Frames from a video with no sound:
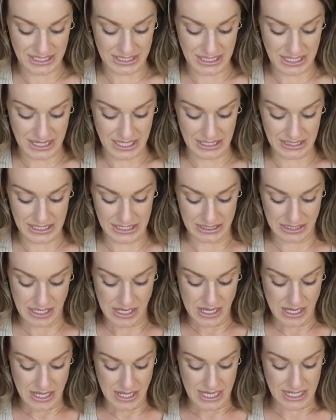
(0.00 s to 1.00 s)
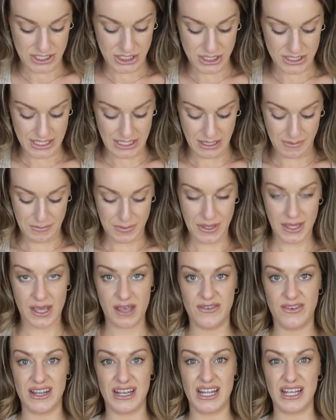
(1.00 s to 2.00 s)
And I think this is just like a
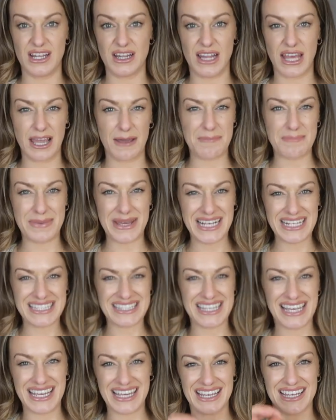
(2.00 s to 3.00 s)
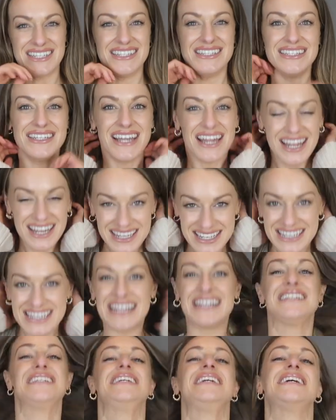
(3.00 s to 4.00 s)
perfect little like basic
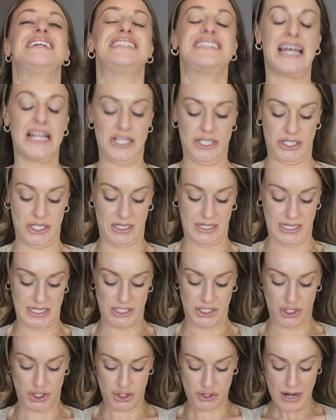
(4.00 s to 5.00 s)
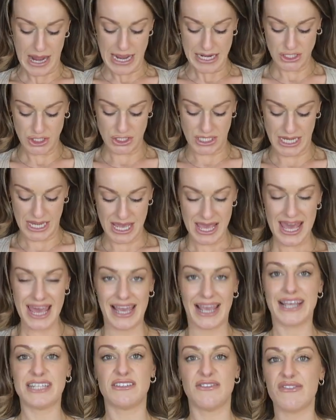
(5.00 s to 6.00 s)
knitty essential. It's stretchy,
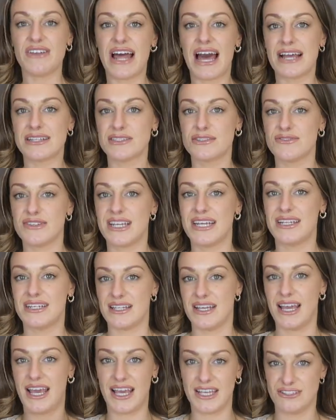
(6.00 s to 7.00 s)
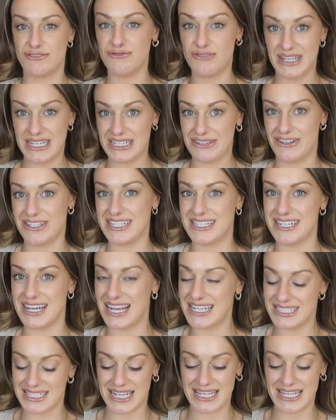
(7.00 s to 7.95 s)
it's flattering, it's really, really nice.